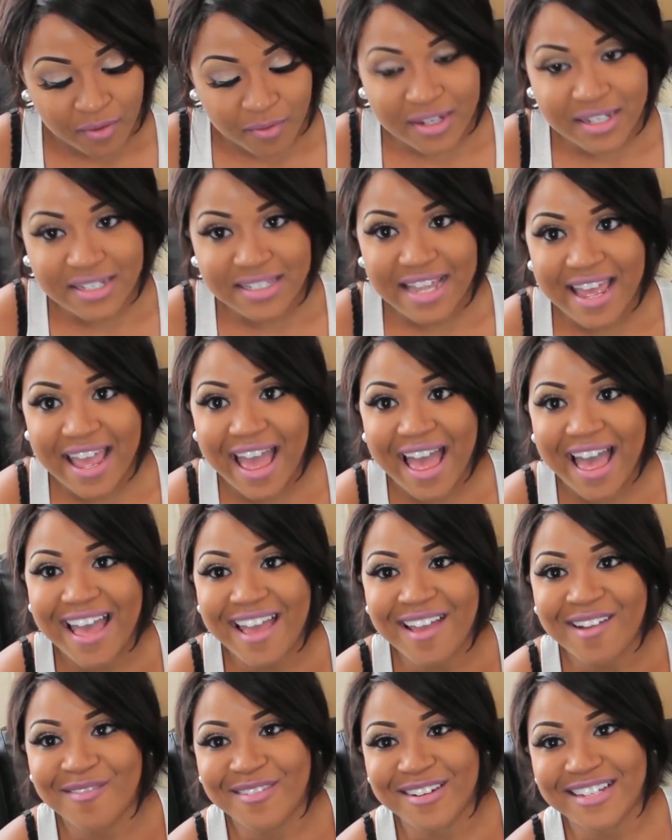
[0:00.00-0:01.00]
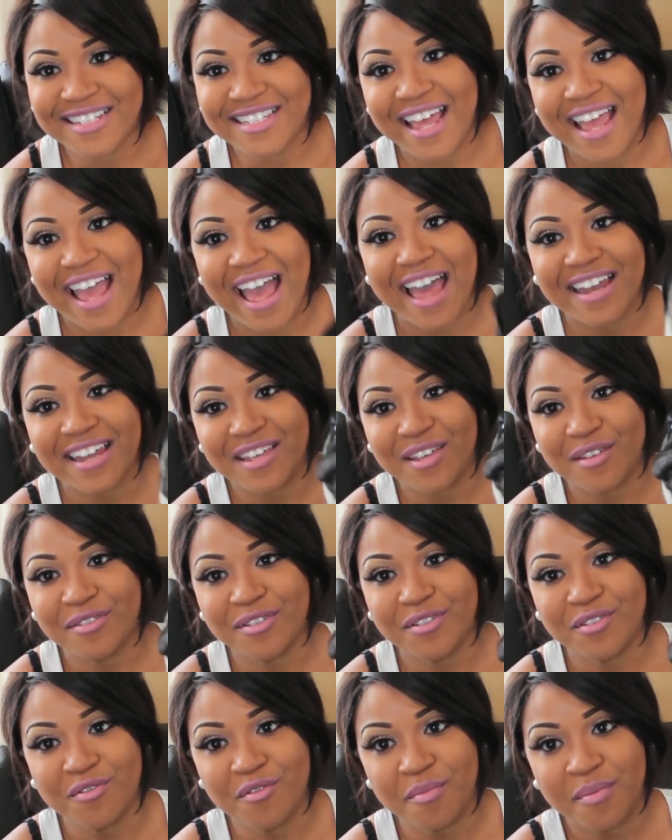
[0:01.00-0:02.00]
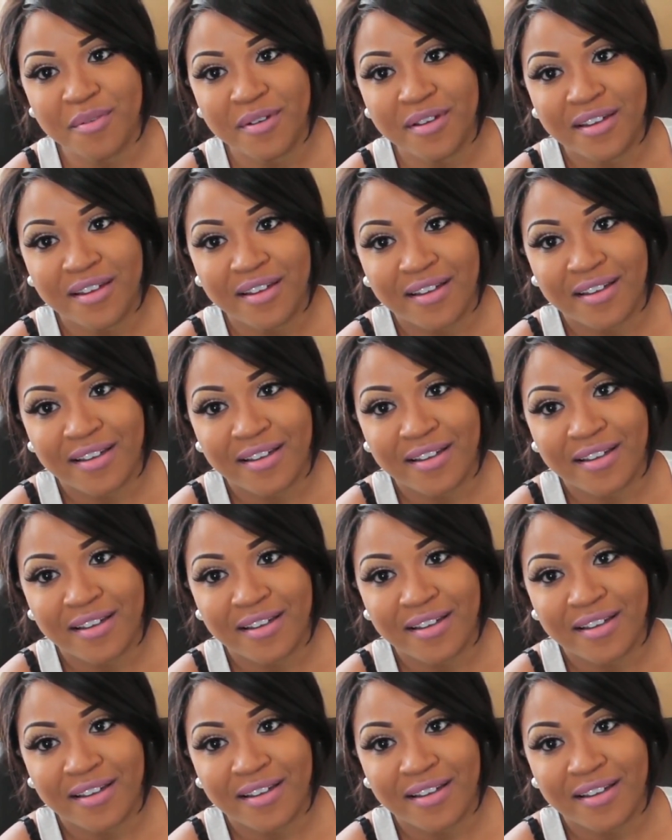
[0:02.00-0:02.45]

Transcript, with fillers: Wanna say hi? Wanna say hi to YouTube?